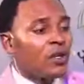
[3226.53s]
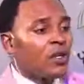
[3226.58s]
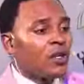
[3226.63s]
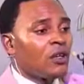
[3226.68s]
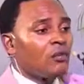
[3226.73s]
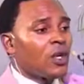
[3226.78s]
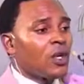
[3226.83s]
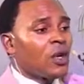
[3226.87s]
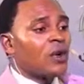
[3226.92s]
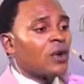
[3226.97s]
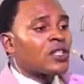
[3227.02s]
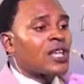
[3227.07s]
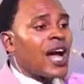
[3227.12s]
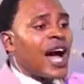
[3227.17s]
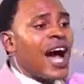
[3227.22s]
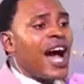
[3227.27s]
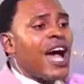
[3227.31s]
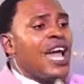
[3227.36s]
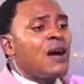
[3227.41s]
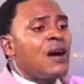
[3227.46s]
Because
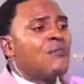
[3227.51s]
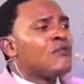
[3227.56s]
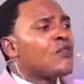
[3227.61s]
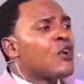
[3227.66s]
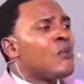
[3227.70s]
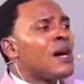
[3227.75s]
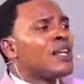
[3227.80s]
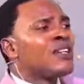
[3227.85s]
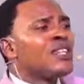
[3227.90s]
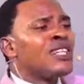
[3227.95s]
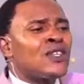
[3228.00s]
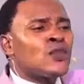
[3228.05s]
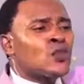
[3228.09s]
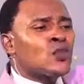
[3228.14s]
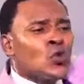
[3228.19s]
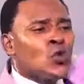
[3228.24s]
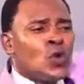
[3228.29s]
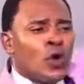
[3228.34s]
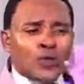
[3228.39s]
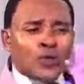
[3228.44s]
I am from another
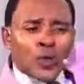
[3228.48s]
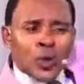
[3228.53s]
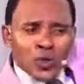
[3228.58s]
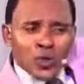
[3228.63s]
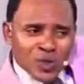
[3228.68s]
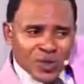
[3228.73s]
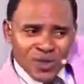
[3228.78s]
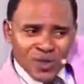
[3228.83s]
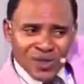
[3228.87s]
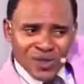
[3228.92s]
school of thought.